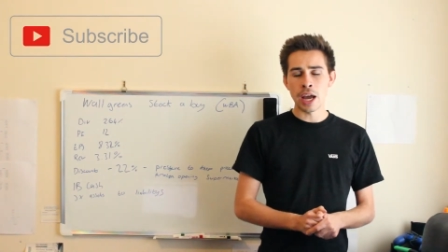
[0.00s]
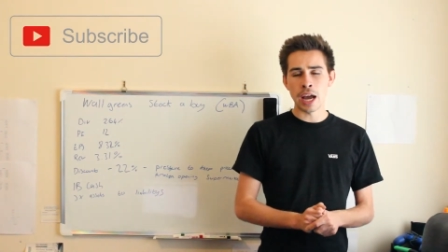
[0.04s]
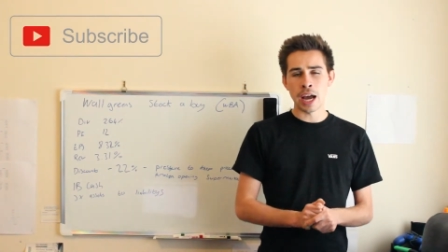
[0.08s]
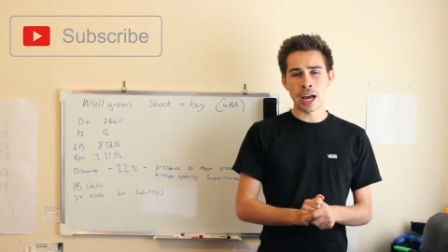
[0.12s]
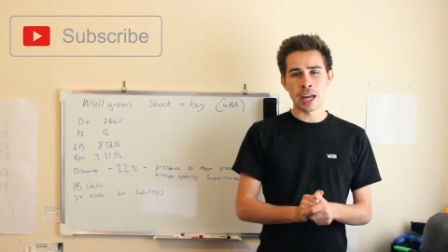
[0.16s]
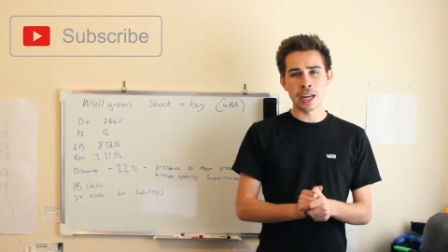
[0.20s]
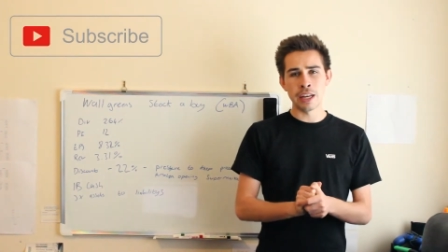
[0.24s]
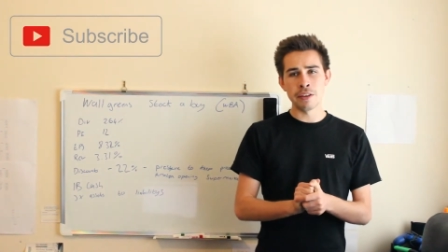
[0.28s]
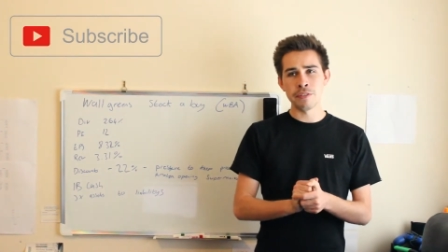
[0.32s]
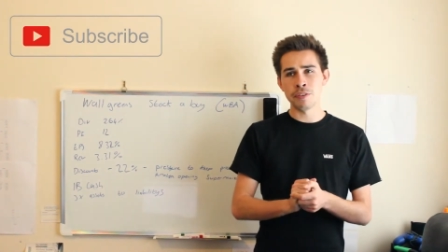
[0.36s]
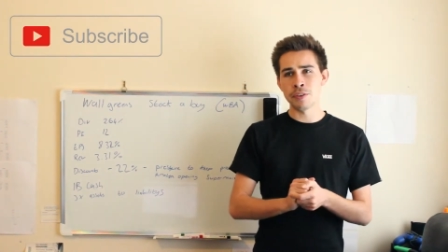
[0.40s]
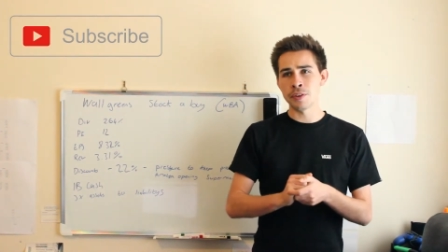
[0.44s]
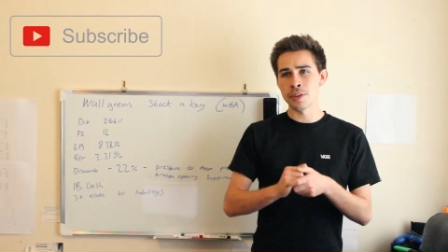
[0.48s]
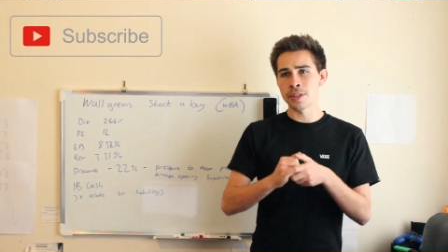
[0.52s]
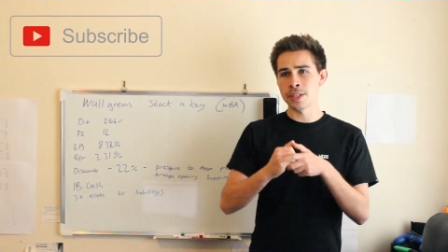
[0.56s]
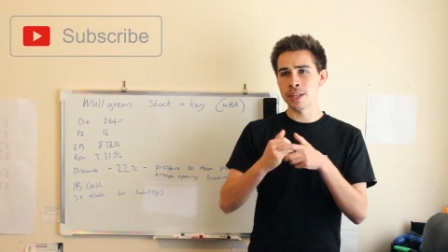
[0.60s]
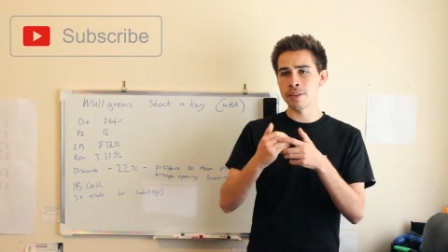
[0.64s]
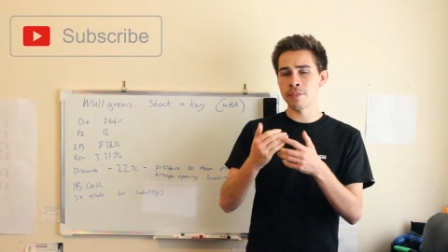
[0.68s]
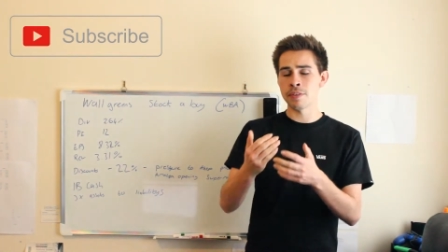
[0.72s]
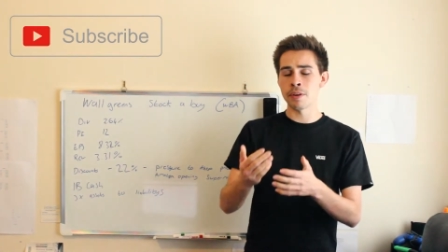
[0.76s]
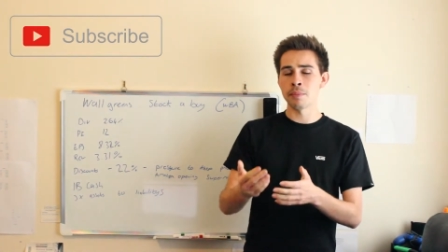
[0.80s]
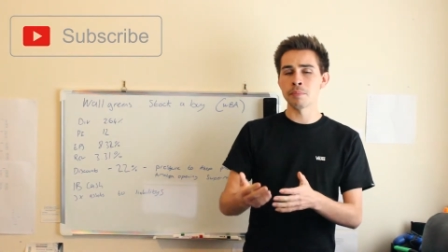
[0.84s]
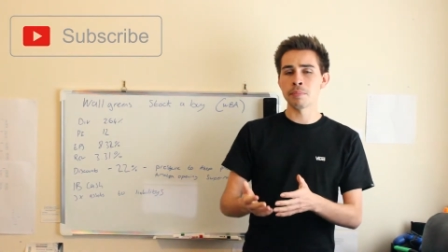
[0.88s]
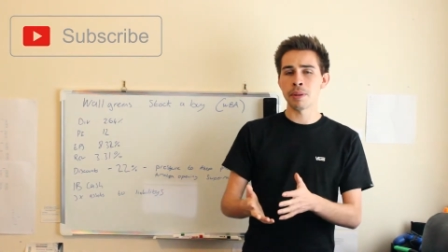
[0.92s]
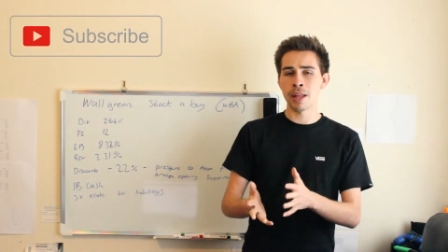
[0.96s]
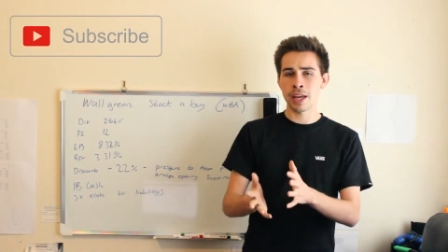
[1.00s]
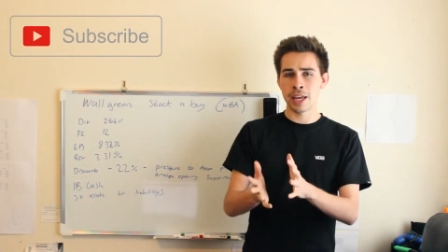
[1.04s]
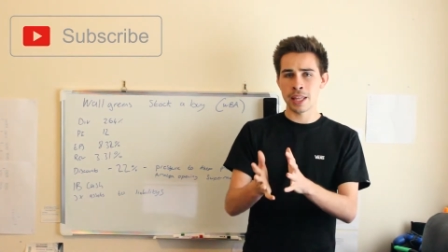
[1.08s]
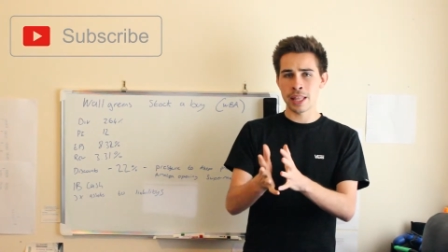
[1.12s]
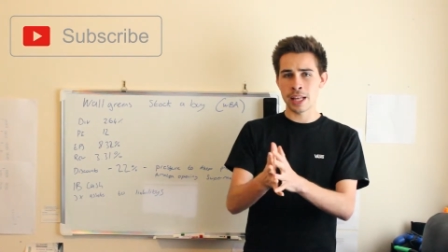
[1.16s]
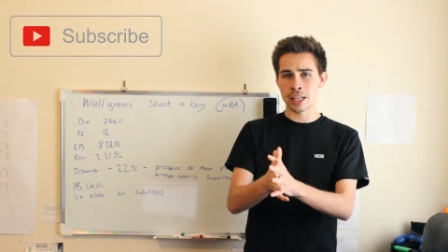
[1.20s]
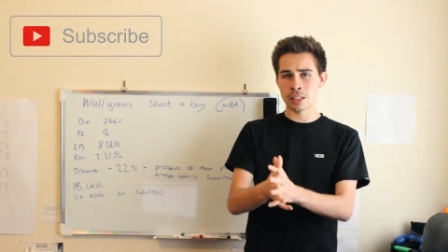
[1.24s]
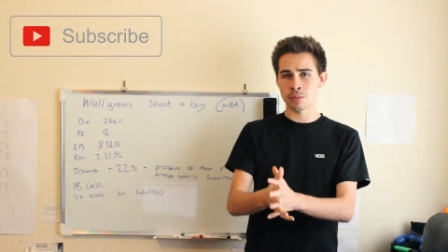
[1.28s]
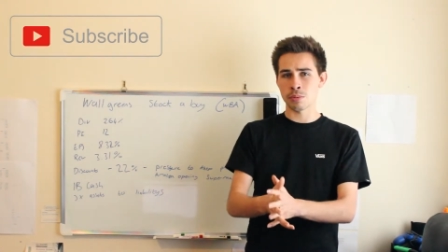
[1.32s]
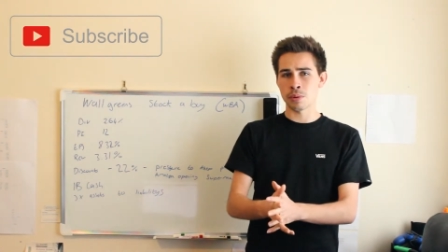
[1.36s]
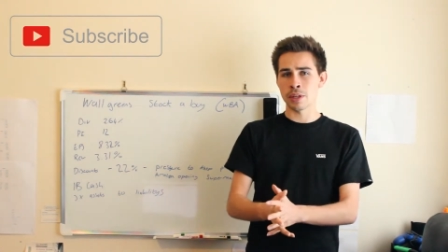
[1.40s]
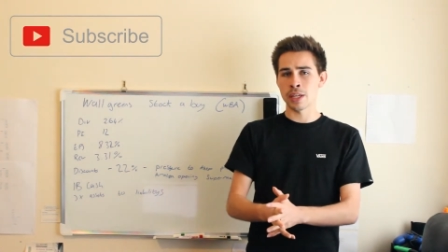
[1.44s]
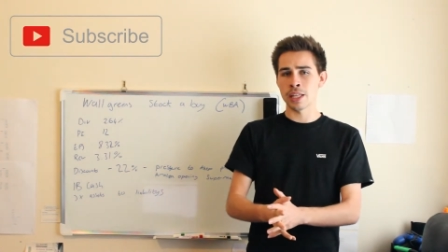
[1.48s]
And if you're a dividend player,
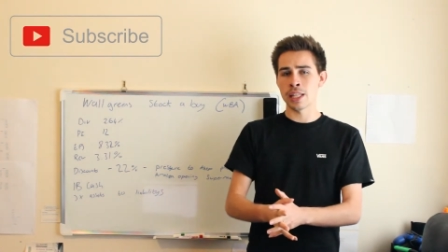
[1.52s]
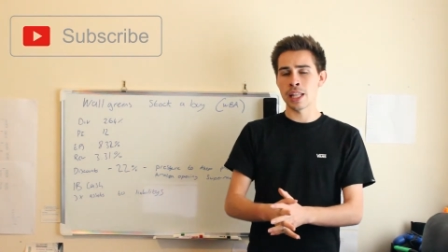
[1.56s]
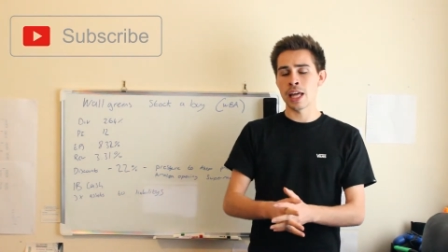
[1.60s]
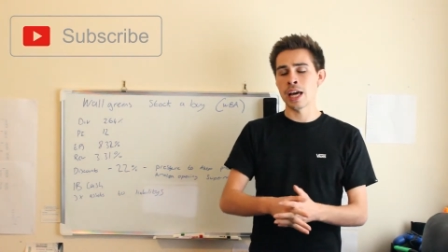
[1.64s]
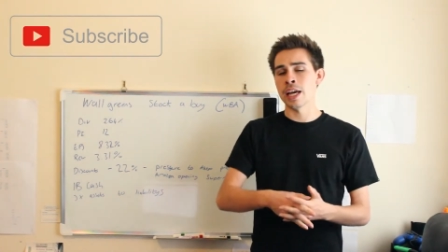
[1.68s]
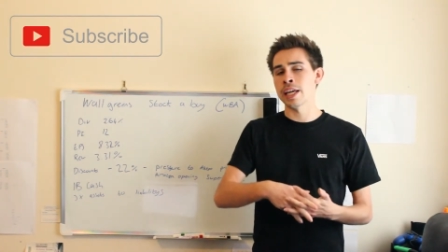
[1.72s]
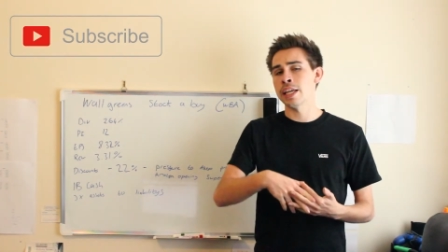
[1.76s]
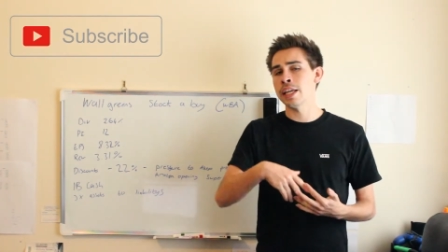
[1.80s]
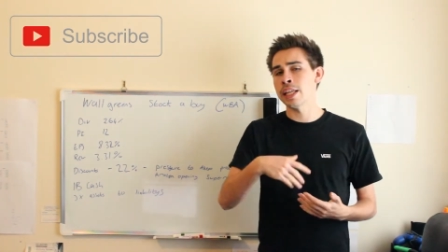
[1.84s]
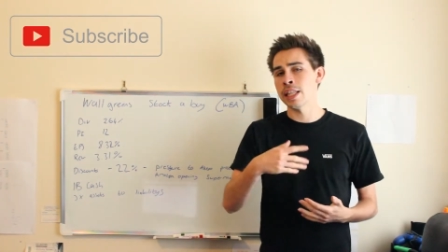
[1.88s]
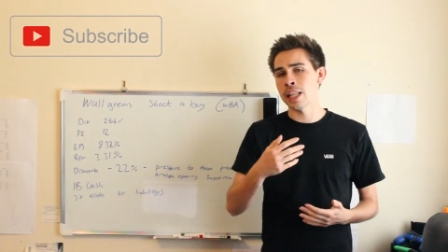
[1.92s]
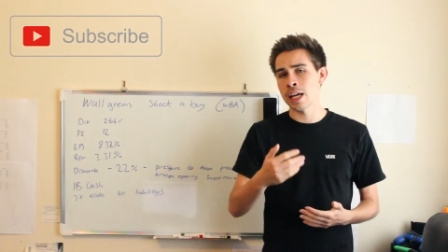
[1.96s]
that's what you like.